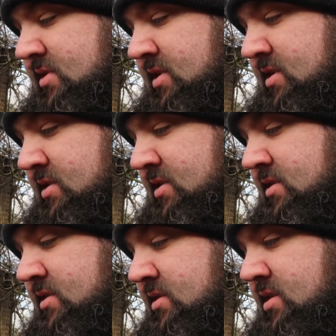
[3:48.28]

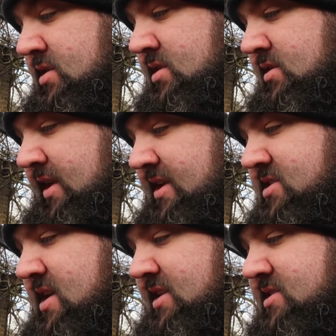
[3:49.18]
and
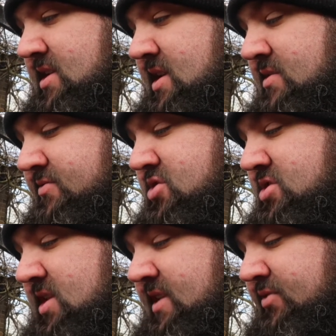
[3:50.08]
that's that so now I've
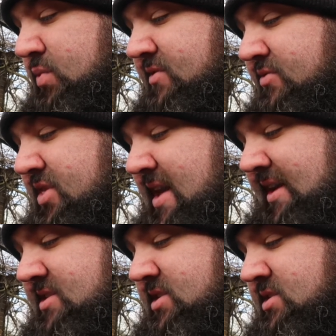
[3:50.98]
just left with
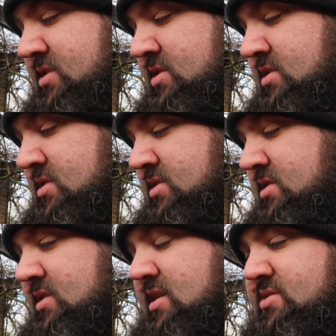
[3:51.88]
that
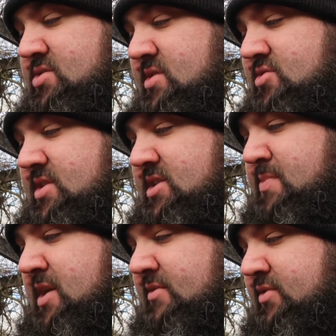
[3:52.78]
yeah I was 300
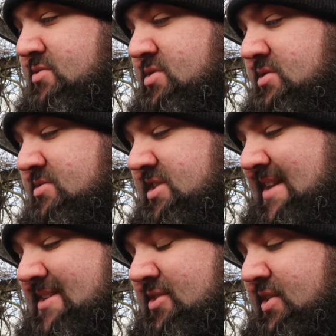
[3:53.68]
XP off and I was like
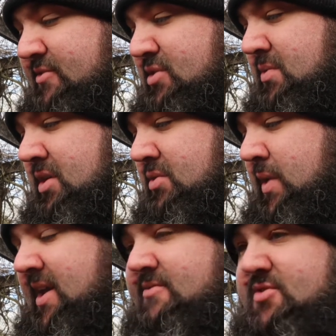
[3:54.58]
sitting on it for a while
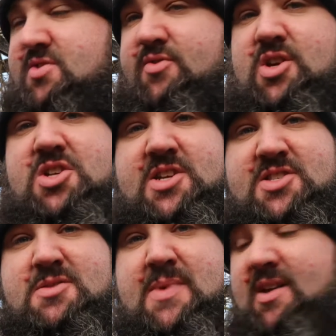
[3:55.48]
waiting for a
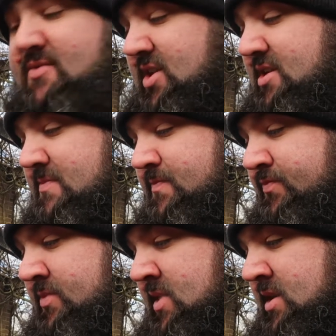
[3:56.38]
chance to make a video
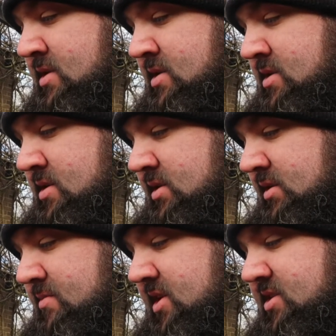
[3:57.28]

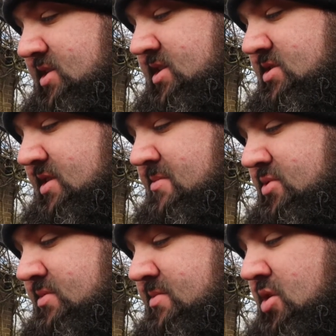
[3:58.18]
make six great
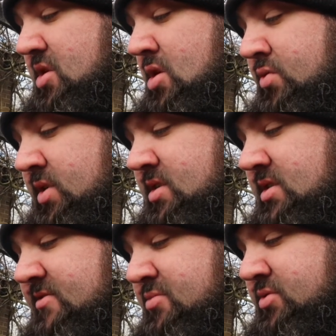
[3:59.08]
but nine
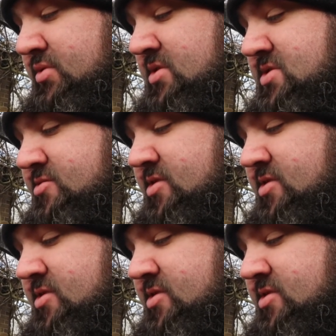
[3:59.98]
curveball throws in a